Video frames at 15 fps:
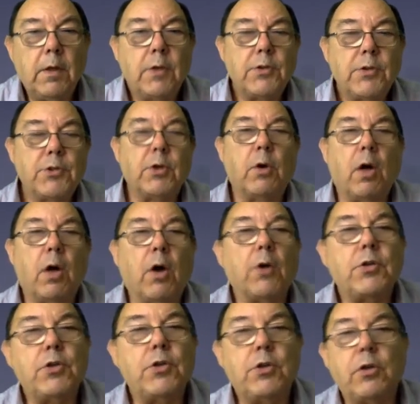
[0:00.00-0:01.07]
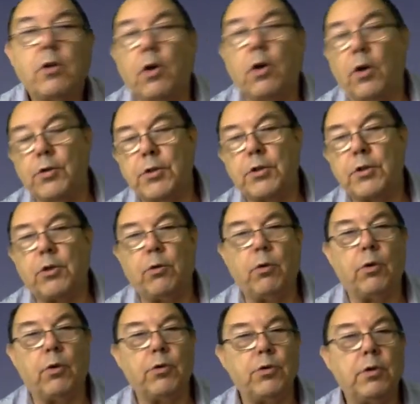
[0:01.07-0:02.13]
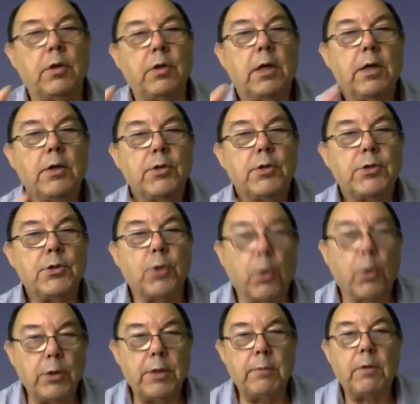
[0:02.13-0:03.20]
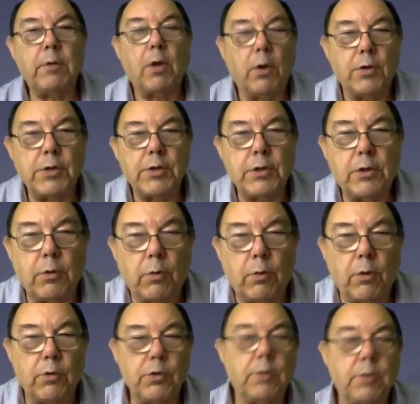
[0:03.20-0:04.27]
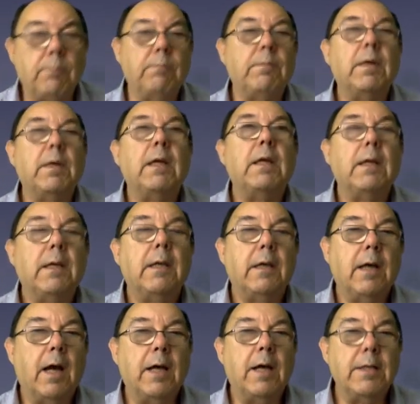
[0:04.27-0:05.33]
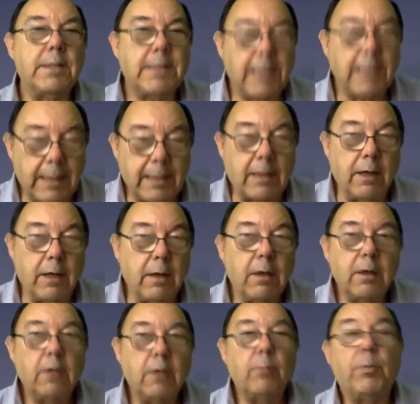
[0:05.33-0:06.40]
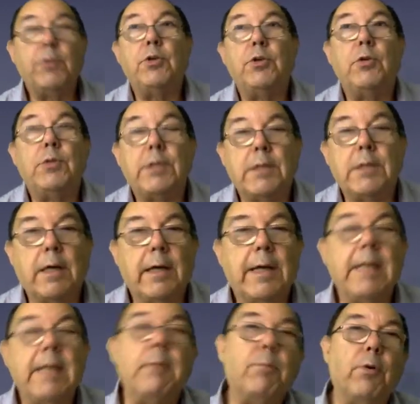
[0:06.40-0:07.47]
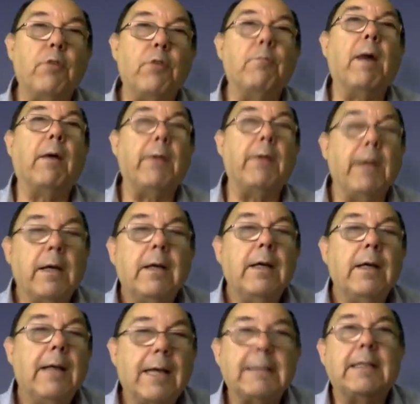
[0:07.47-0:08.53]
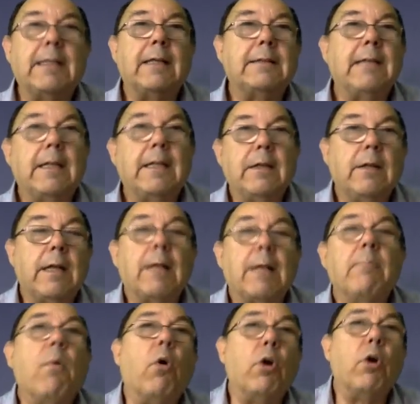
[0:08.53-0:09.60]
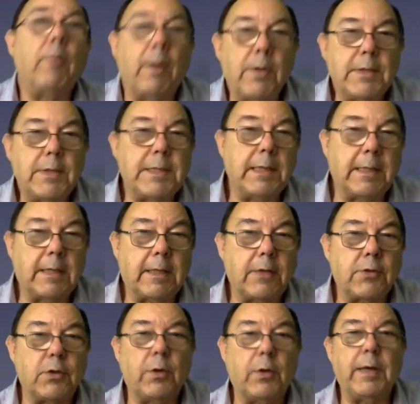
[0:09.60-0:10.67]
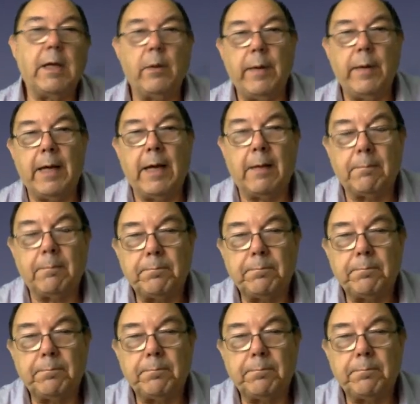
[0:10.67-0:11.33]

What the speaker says: So oxygen causes corrosion, sodium causes corrosion, and silica produces a heatproof barrier. I said I'll tell you a little more about the silica, so here we are.